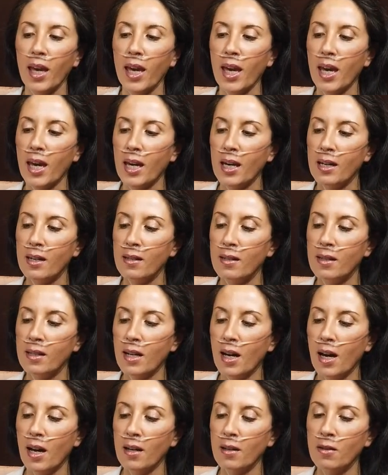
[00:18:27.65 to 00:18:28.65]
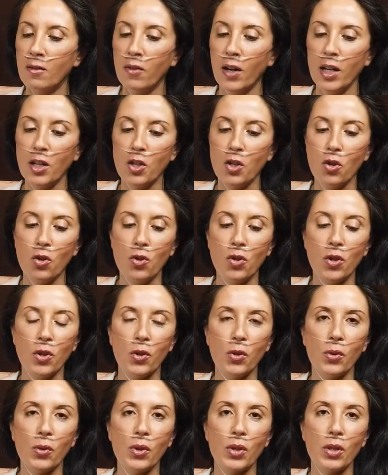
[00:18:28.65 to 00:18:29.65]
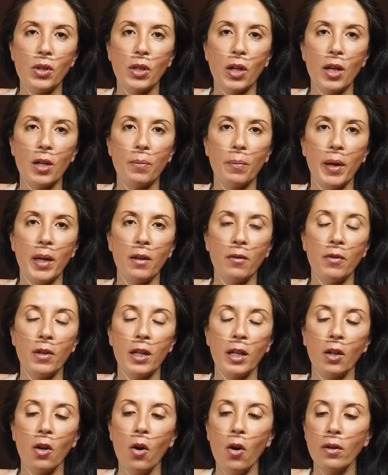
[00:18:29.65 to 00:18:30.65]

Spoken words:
and I invite you to start benefiting.